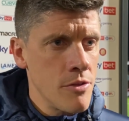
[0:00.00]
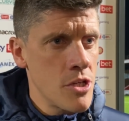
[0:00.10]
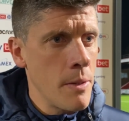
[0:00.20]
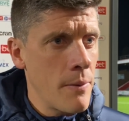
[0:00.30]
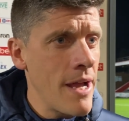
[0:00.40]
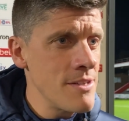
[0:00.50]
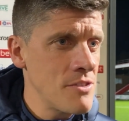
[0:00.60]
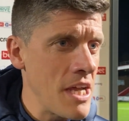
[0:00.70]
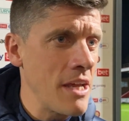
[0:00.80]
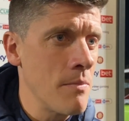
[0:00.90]
And so the players have
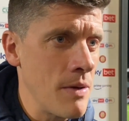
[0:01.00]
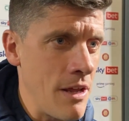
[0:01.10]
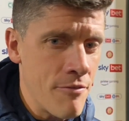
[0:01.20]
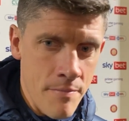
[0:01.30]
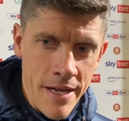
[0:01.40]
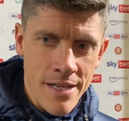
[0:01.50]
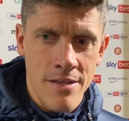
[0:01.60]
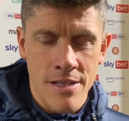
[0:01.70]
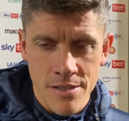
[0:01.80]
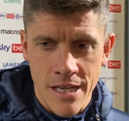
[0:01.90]
taken belief from that.
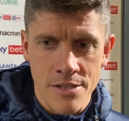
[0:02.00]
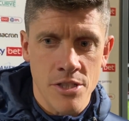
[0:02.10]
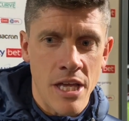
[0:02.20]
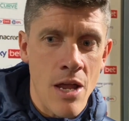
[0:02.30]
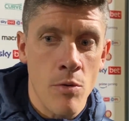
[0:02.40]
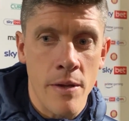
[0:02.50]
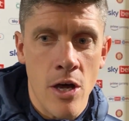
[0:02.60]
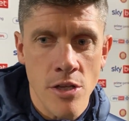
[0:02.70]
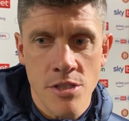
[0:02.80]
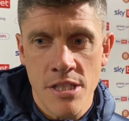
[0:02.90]
And today will be
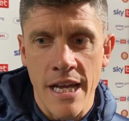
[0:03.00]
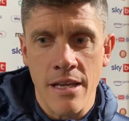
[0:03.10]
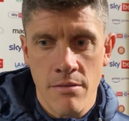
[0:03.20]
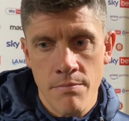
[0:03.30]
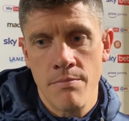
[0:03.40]
hard to take